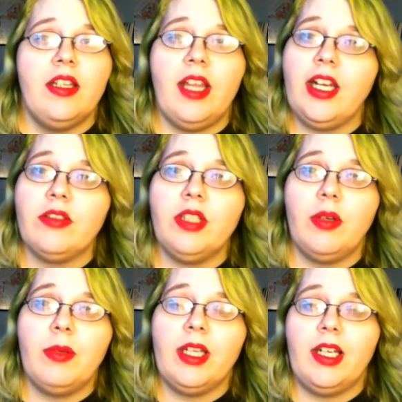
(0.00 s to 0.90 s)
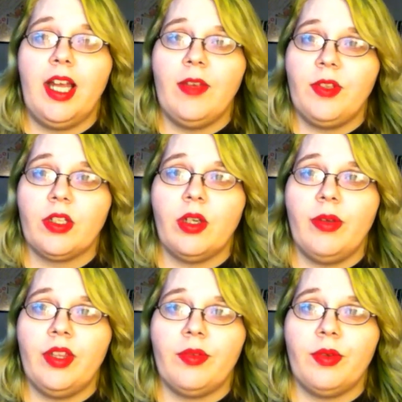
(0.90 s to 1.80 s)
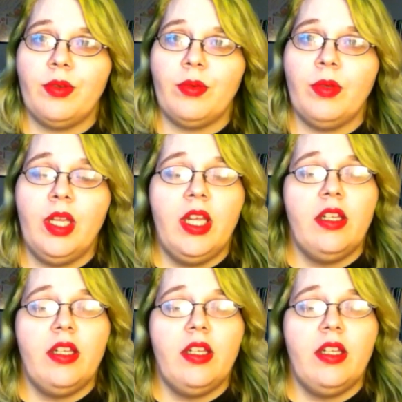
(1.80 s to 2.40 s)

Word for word: They don't know what life you're going through.